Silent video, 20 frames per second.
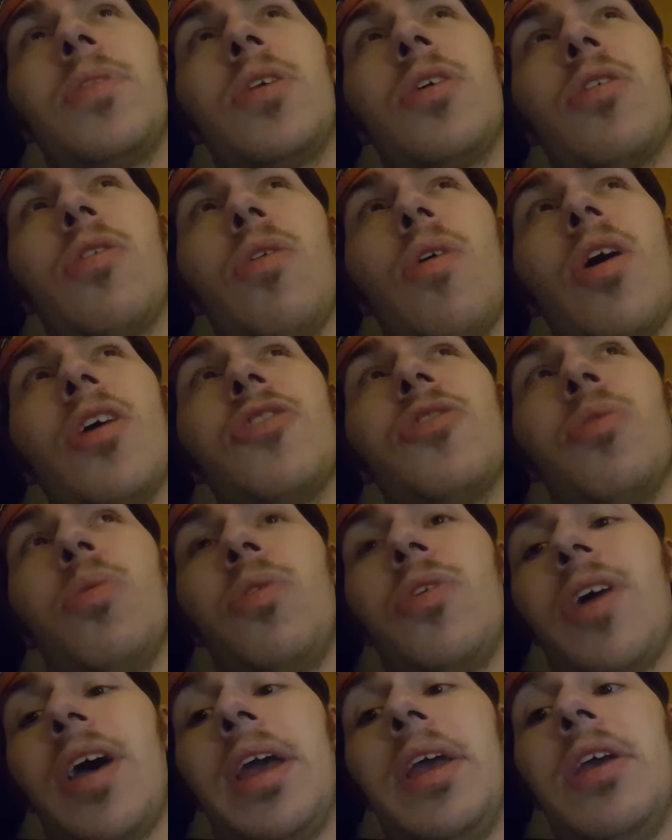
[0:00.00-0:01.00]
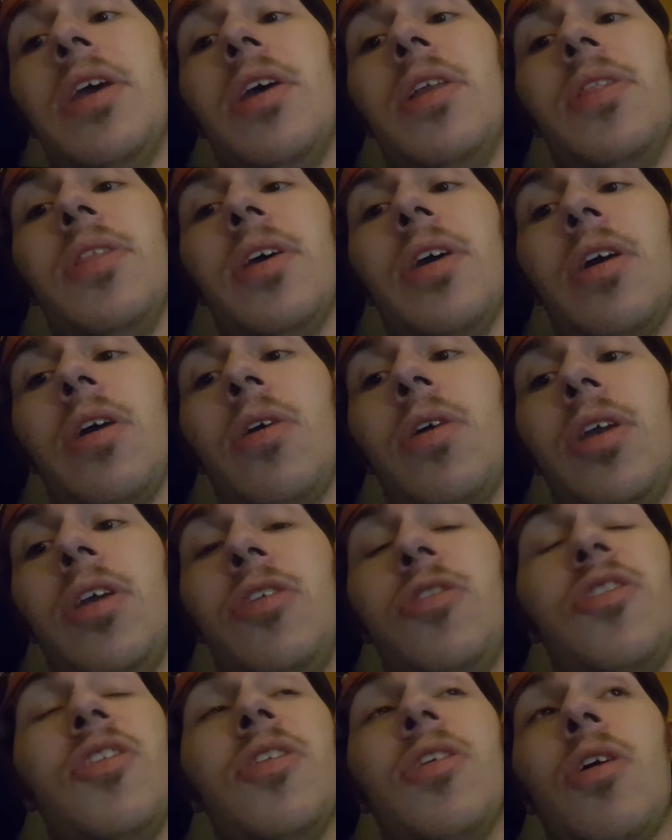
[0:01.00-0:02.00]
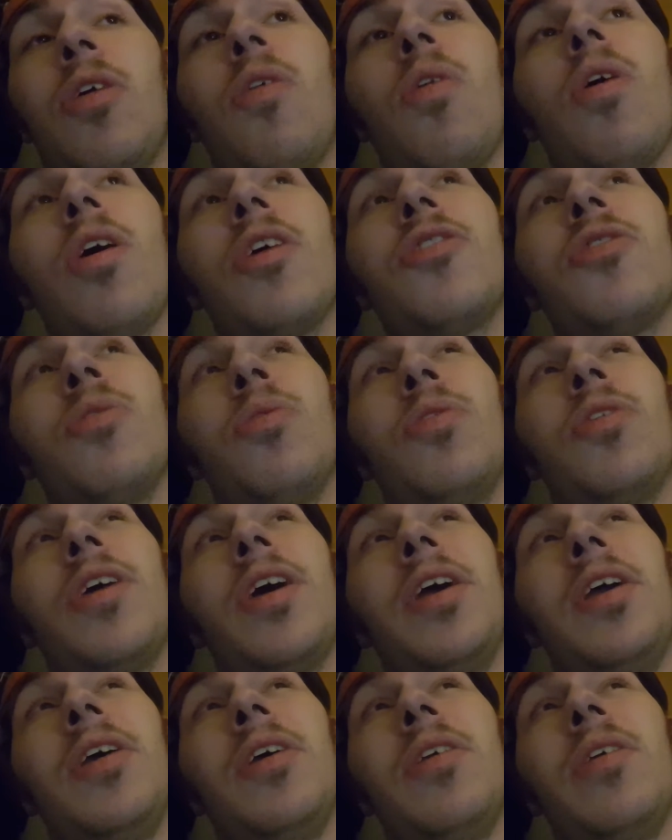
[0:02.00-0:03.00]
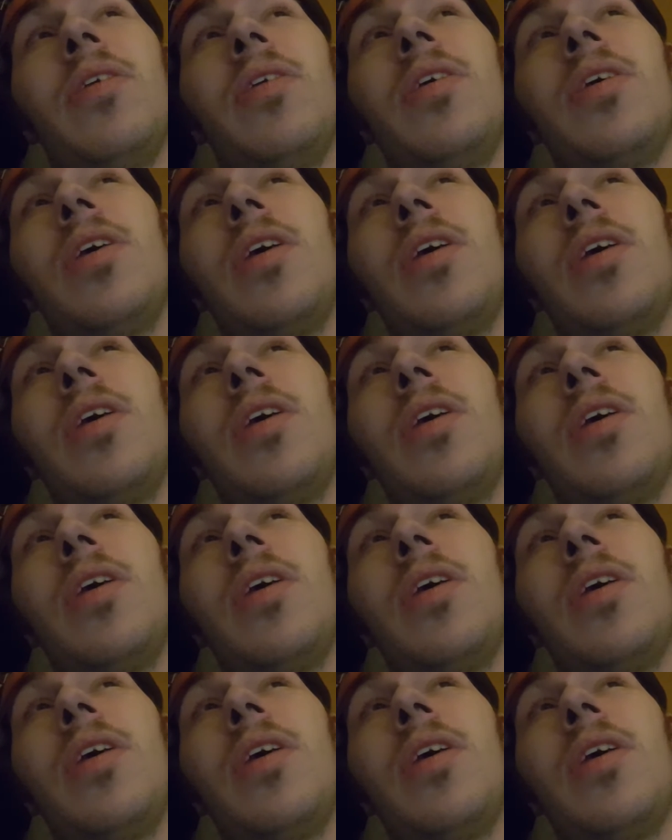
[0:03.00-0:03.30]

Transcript: colossal titan there you see the colossal titan